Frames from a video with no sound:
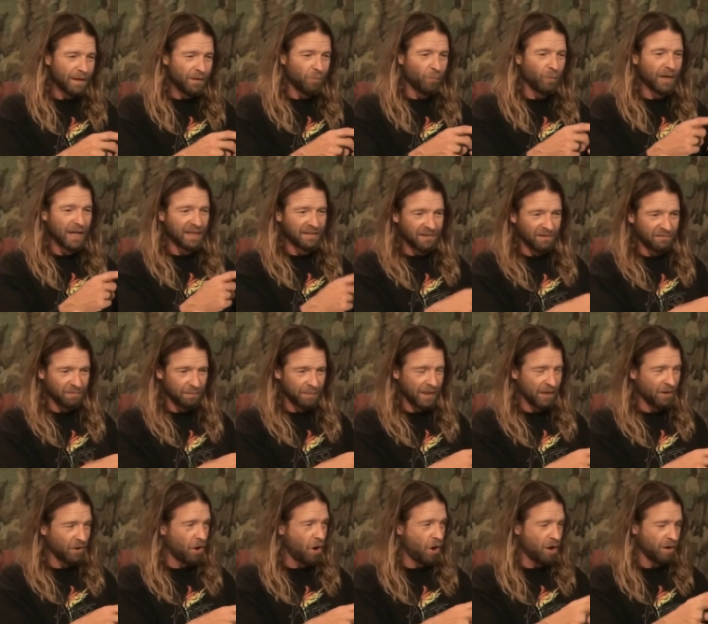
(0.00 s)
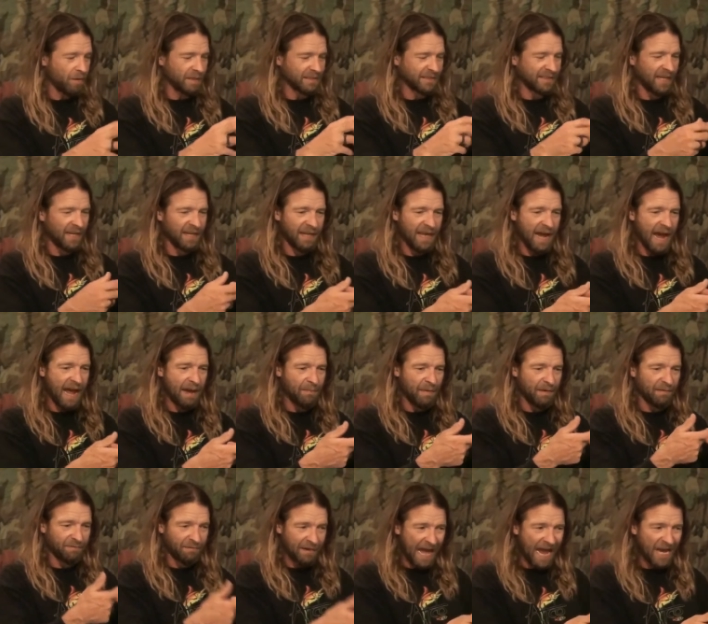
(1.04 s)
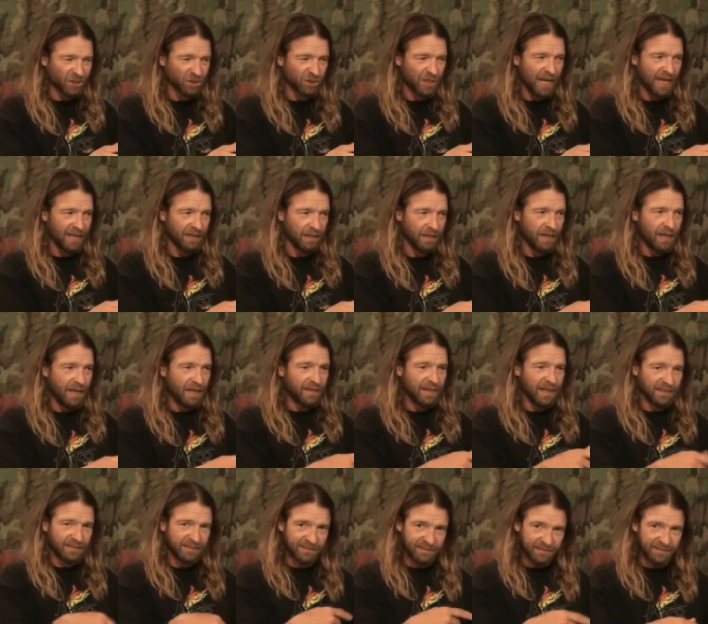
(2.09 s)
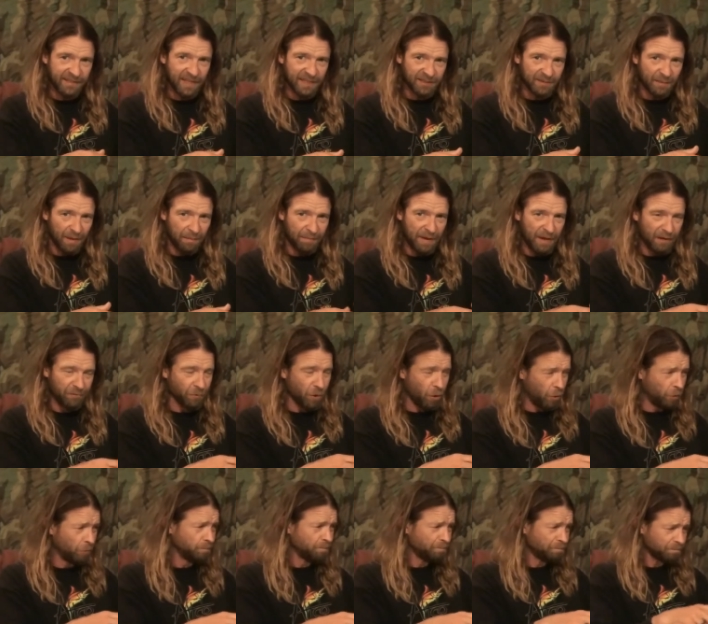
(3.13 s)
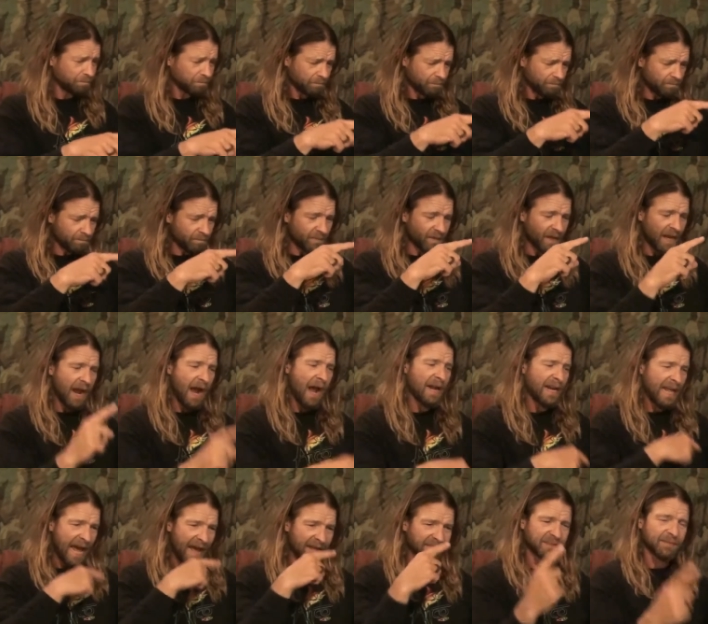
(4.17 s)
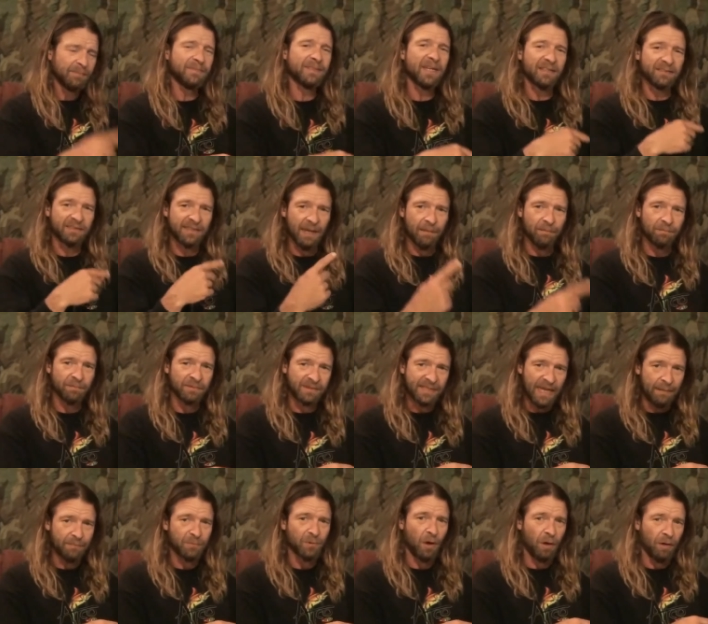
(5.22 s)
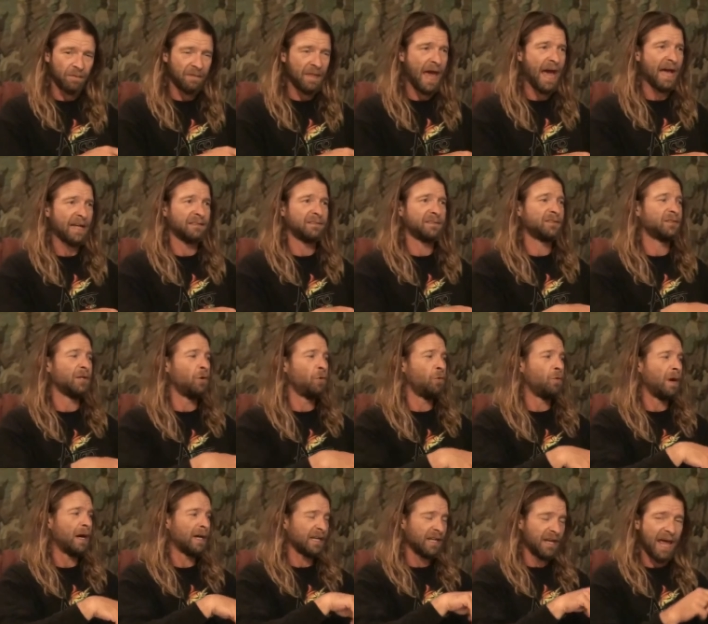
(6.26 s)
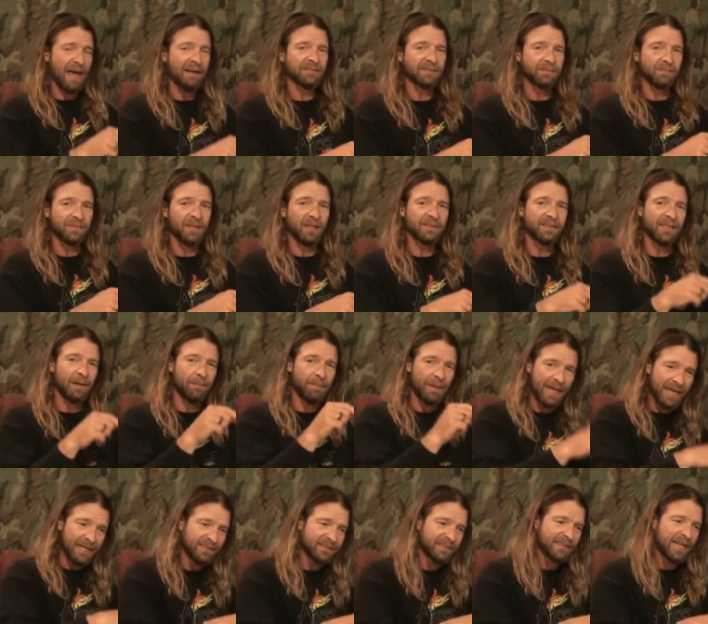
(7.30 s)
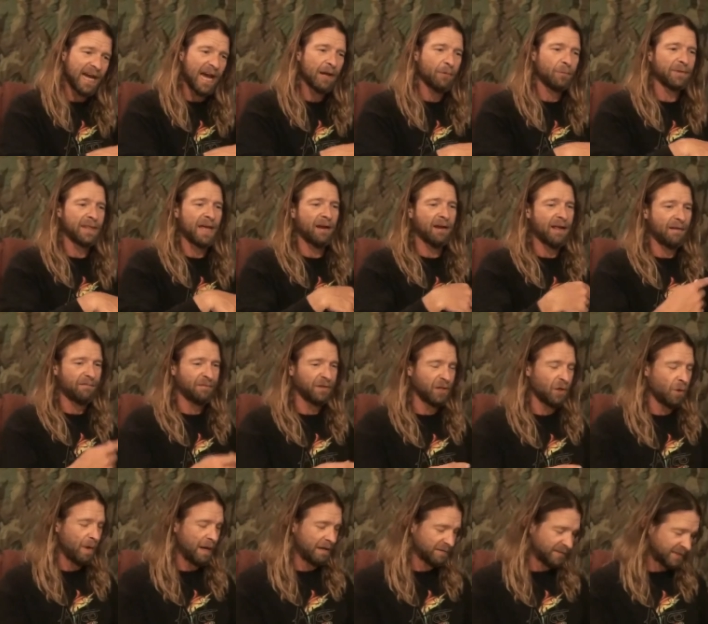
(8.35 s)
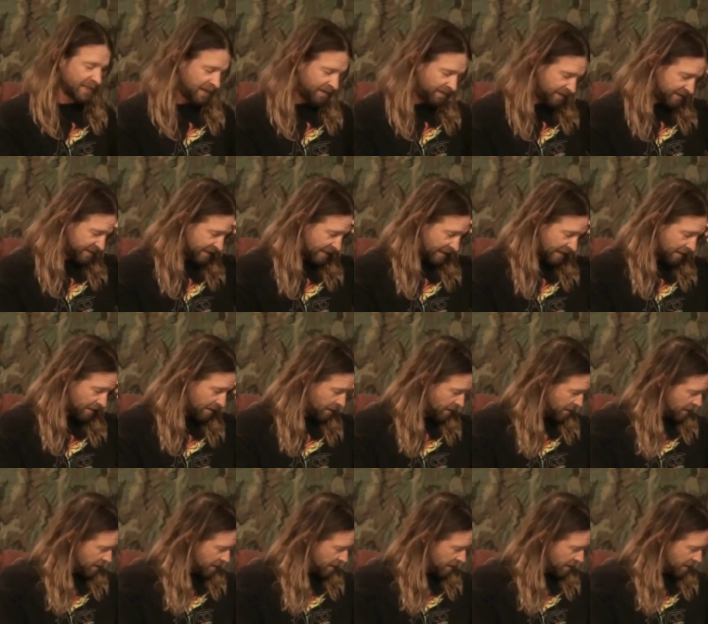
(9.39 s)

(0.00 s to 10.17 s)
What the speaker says: what I did from then on is I had my flashlight that stays in my bedroll. I'd have some duct tape taped on that, so I could have some duct tape inside without having to go outside of the tent.